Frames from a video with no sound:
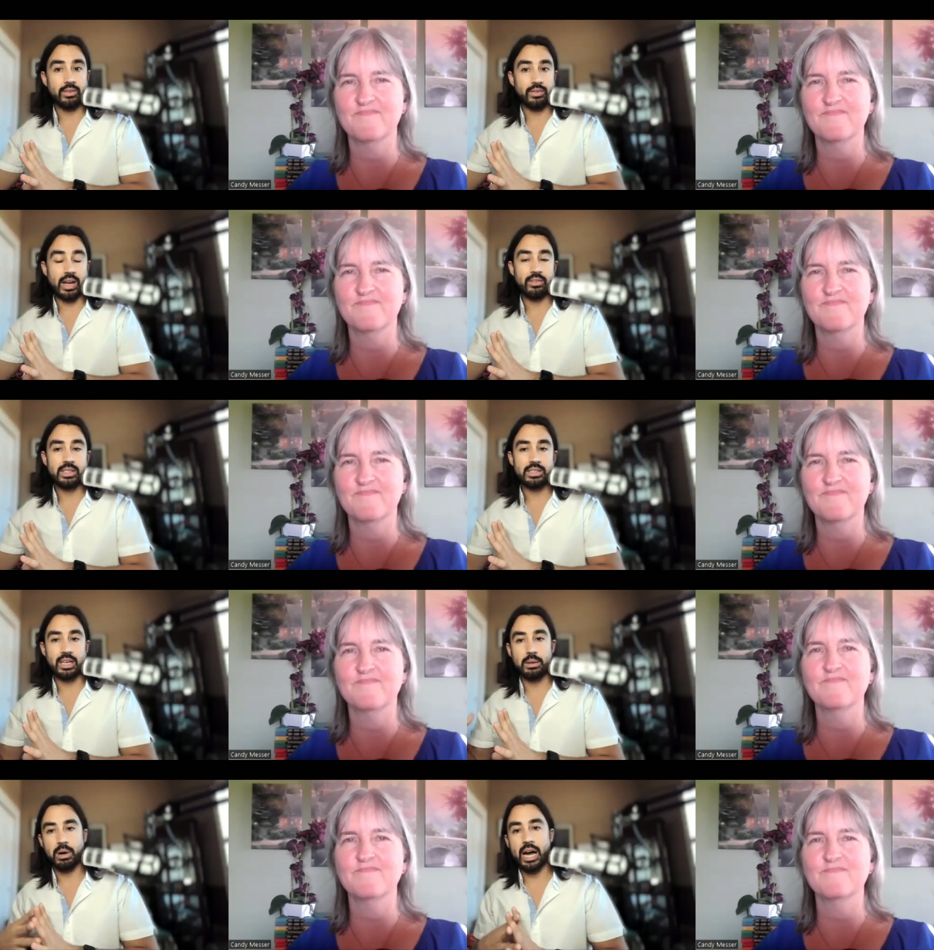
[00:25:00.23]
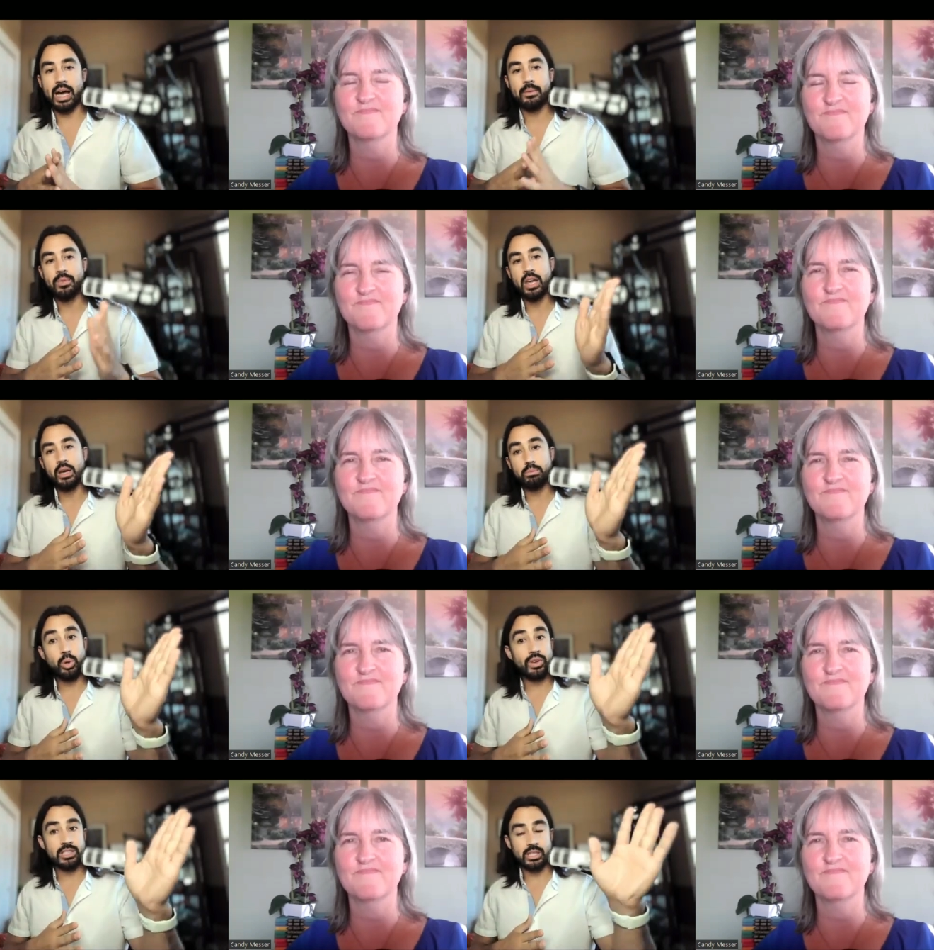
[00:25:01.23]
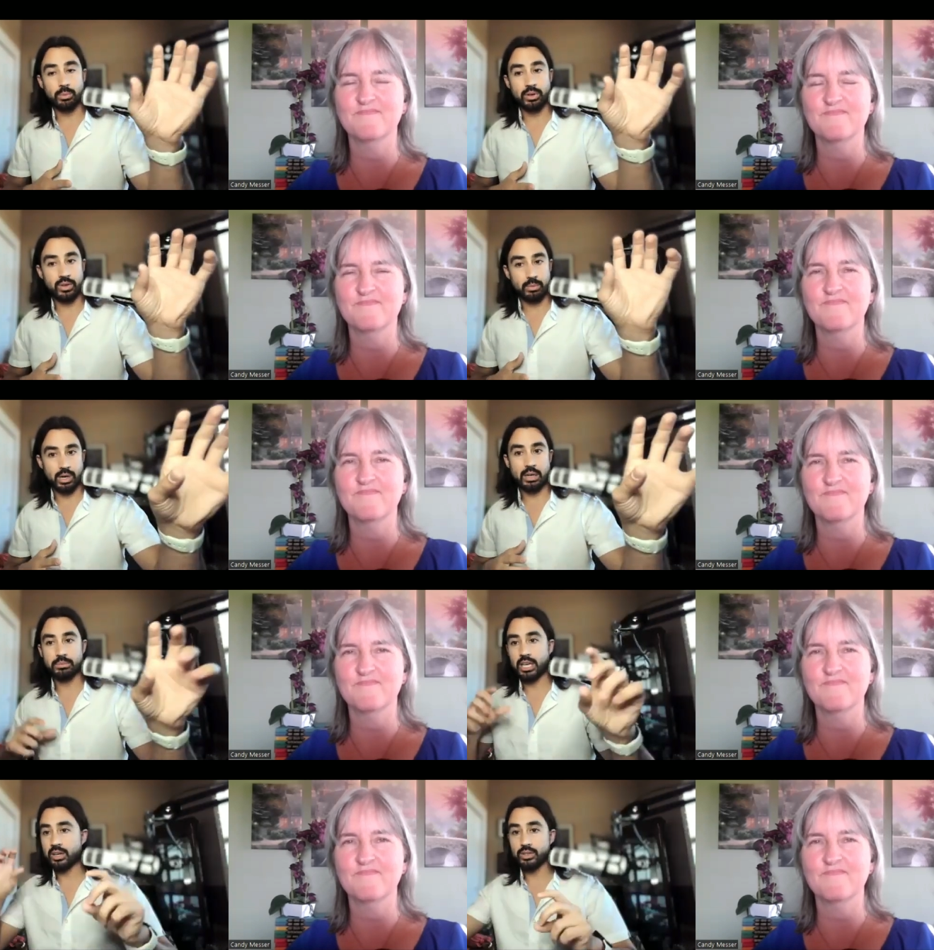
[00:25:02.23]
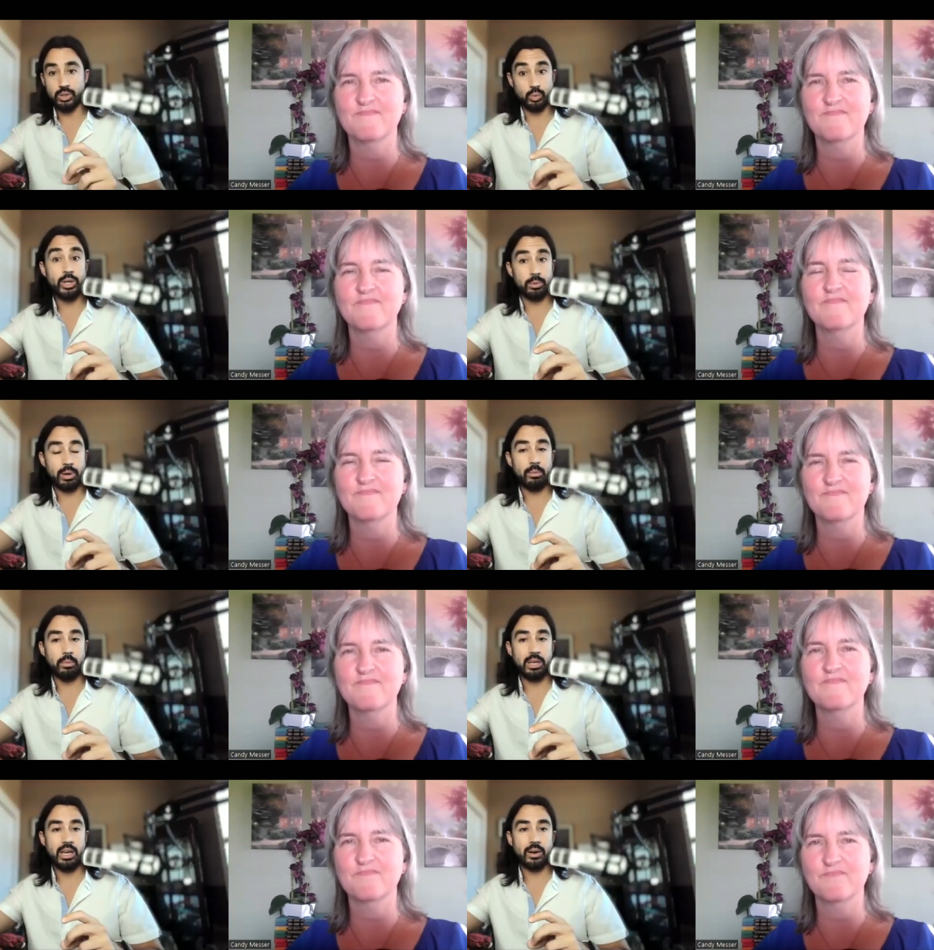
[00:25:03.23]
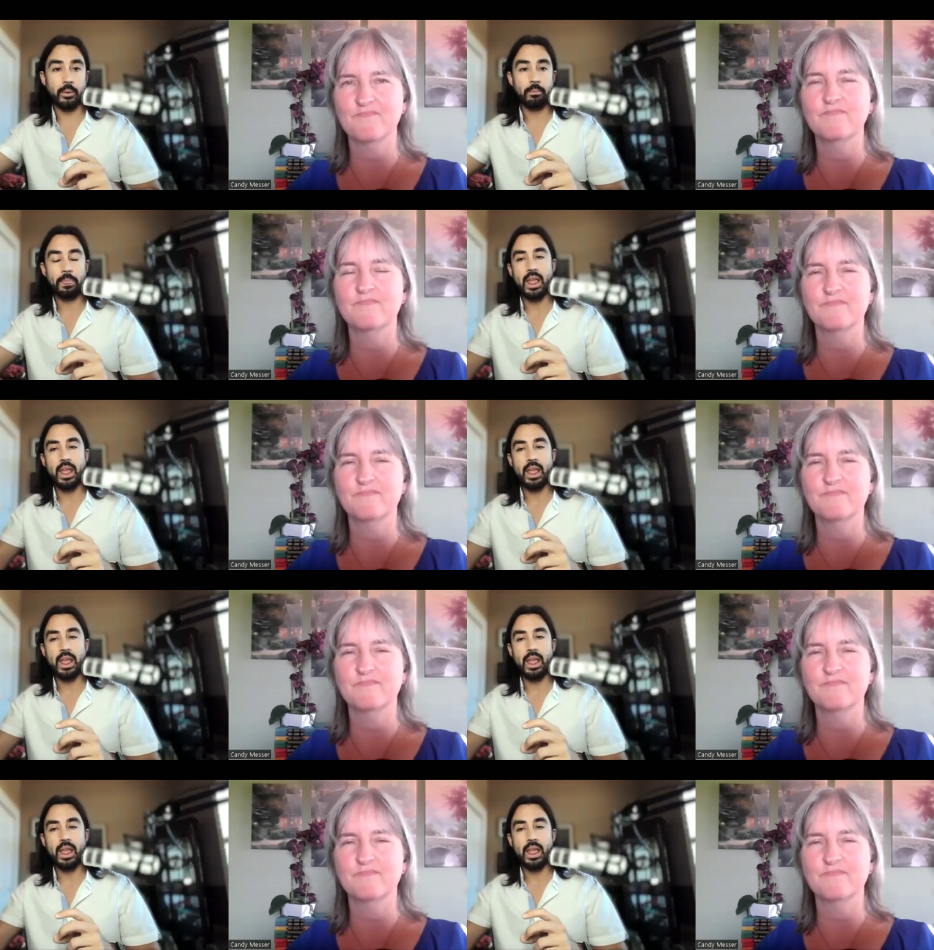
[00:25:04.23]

Speaker 1: level five listening by moving someone from problem here to real problem here.